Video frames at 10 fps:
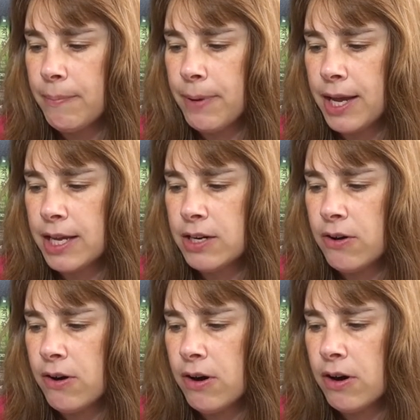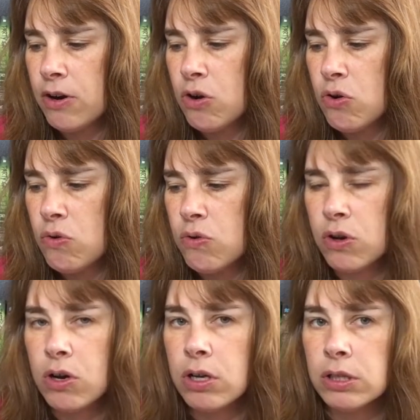Pedar
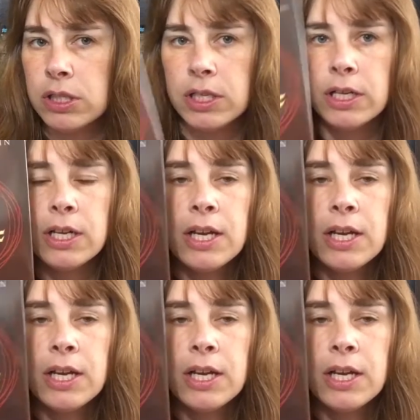O'Golin.